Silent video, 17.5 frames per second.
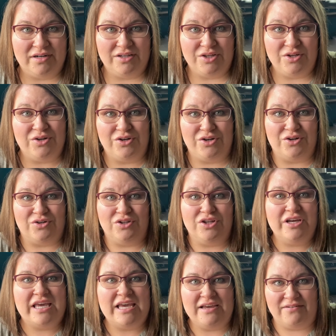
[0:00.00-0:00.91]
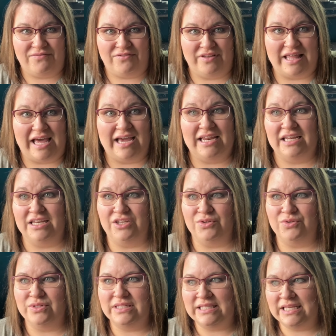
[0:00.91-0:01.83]
You're looking for that, and
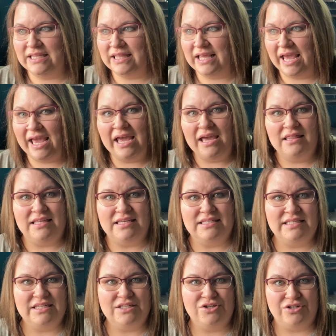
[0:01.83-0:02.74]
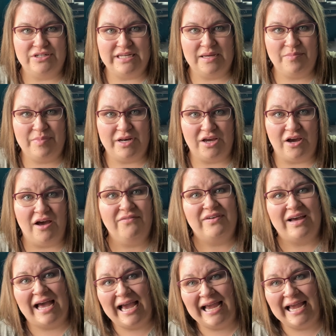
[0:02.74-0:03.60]
you see that, hey, these seeds are dampening off.